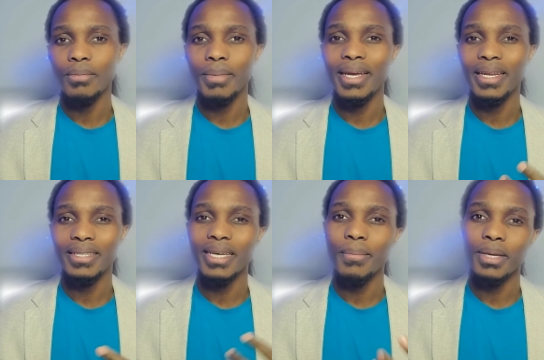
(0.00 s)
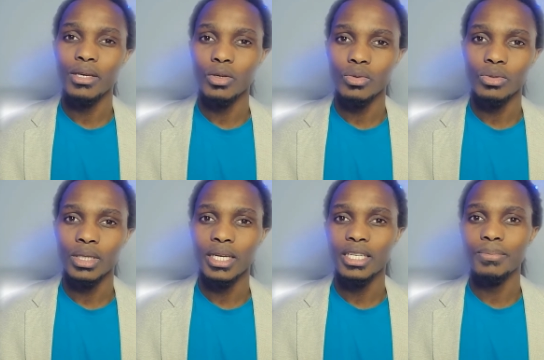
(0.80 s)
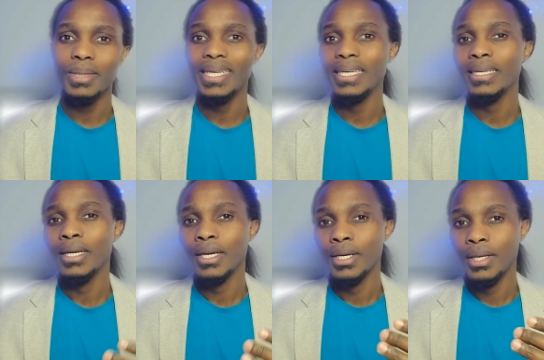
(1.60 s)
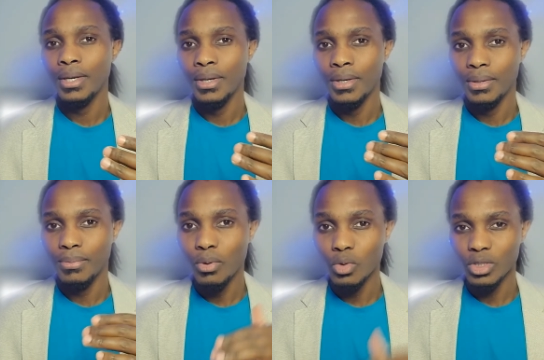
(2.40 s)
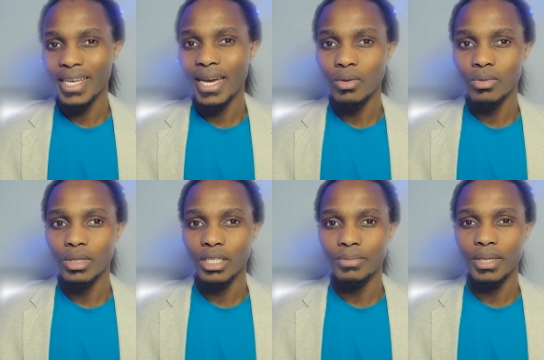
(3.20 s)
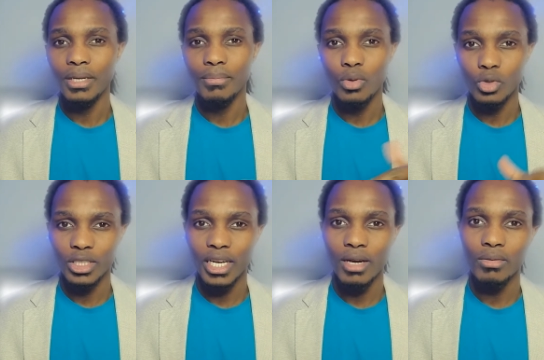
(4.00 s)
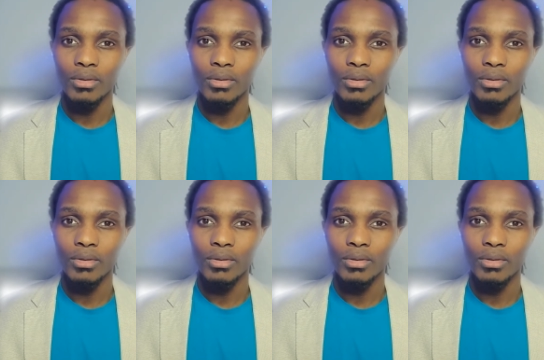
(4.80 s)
but it is not being used. It is being pushed down. It is being pushed down,